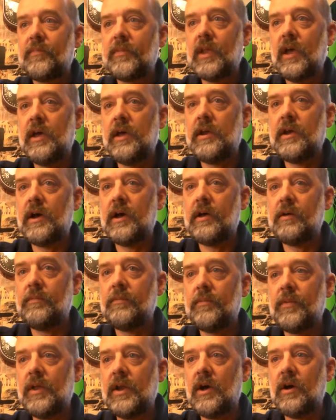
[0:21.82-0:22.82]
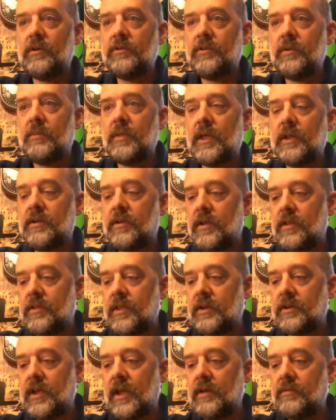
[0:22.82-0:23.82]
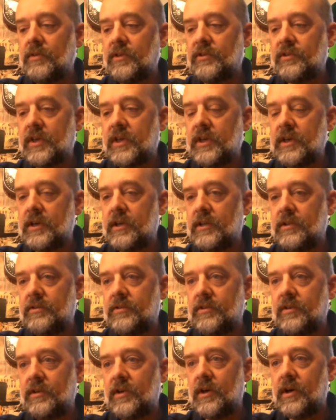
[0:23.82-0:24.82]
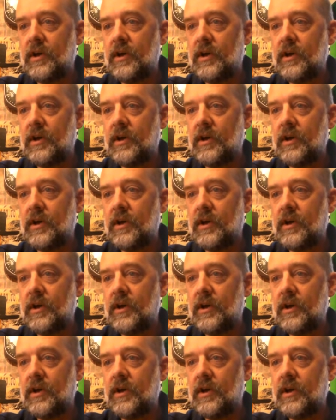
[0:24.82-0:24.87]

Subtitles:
and some of the Davis kids.